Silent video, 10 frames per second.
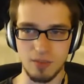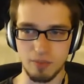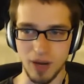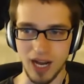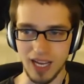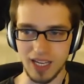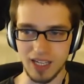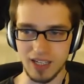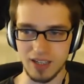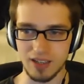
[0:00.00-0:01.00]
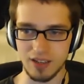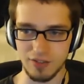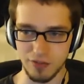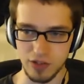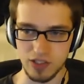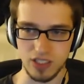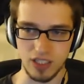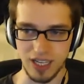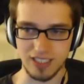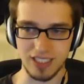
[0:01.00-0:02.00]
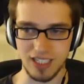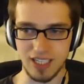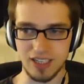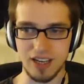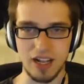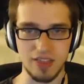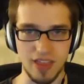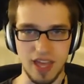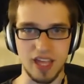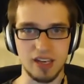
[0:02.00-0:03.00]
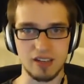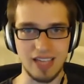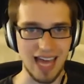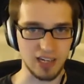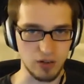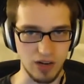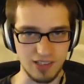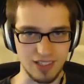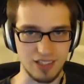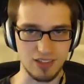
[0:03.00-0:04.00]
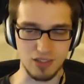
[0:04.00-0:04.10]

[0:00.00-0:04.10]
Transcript: by first collecting it and then categorizing it.